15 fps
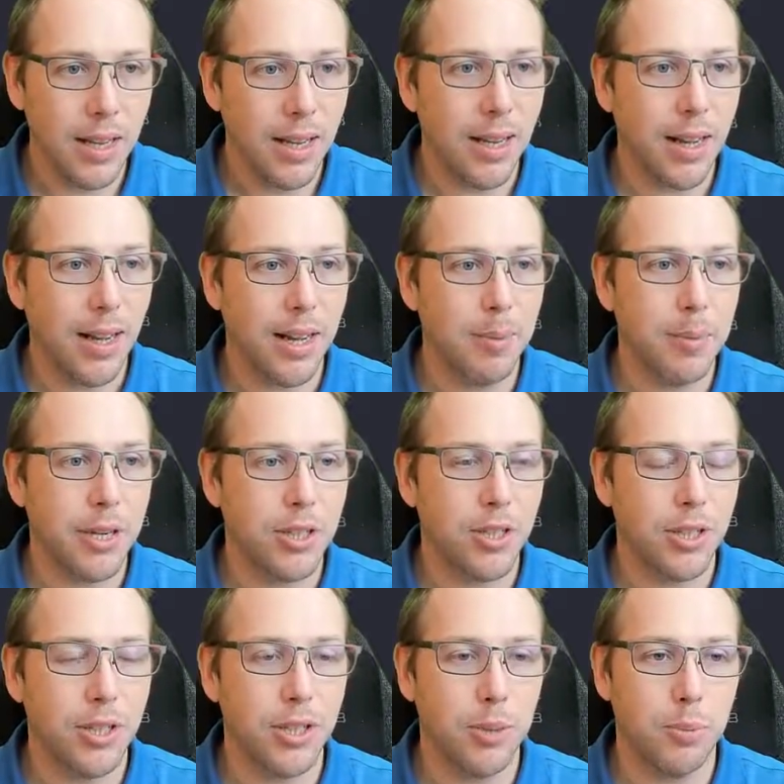I'm
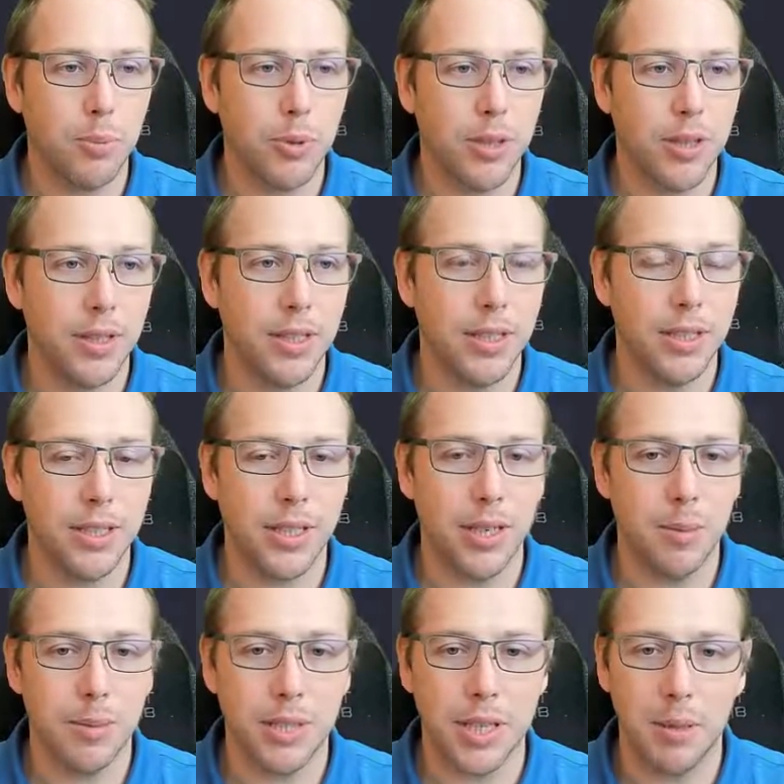actually going to put these
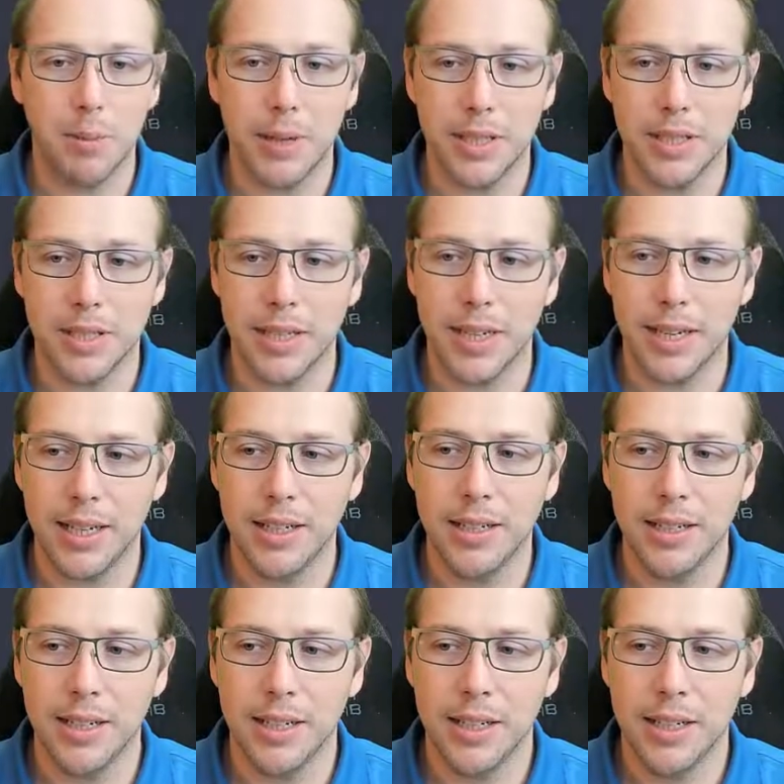up side by side
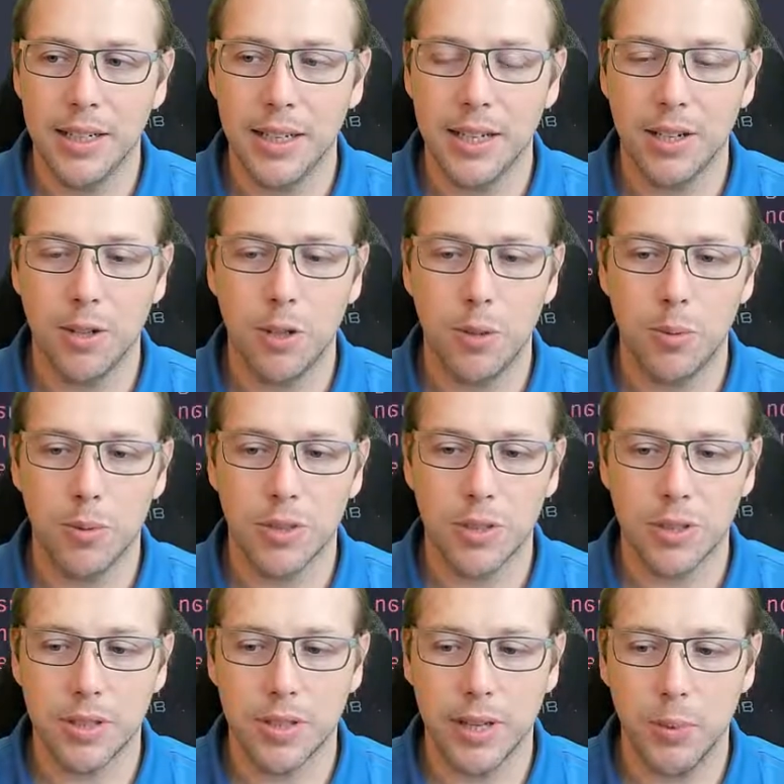in hopes
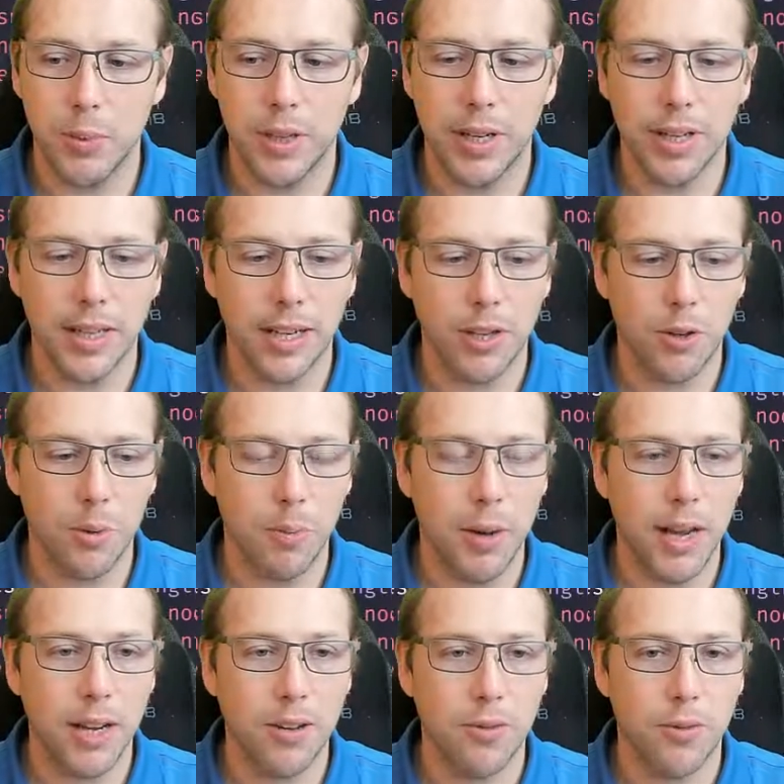that we can kind of go
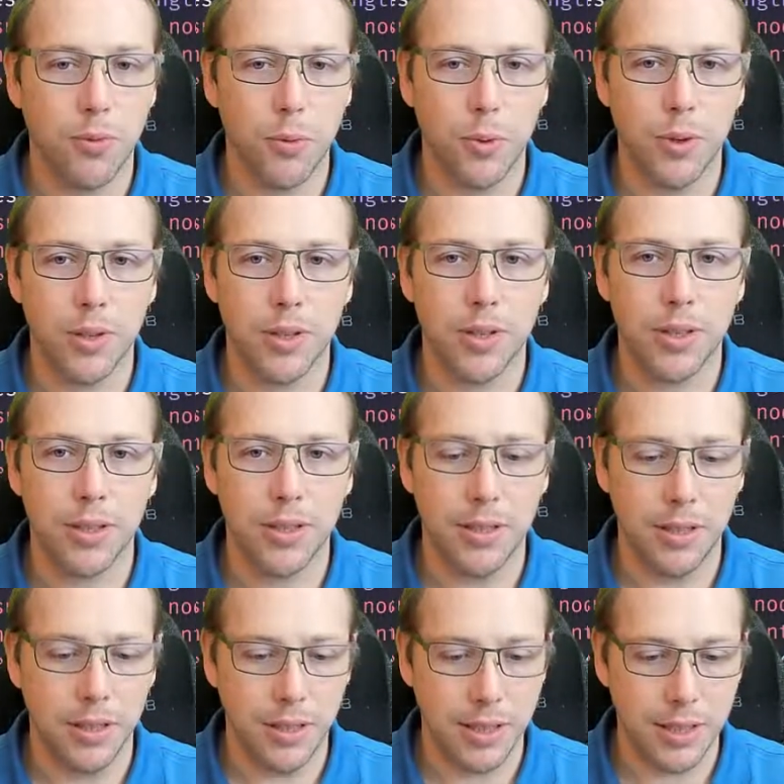back and forth.
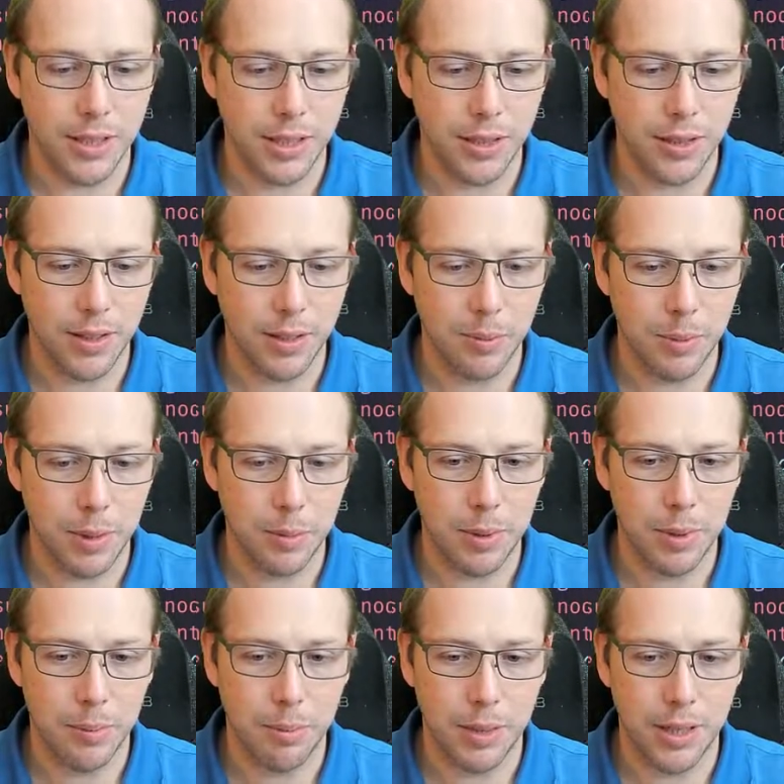Oh, let's see, it might
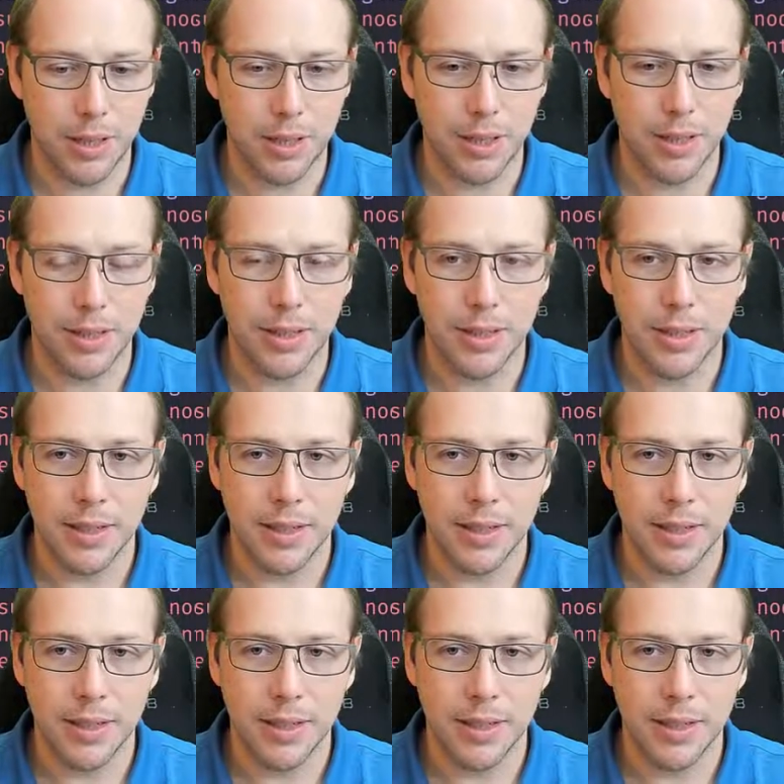be better.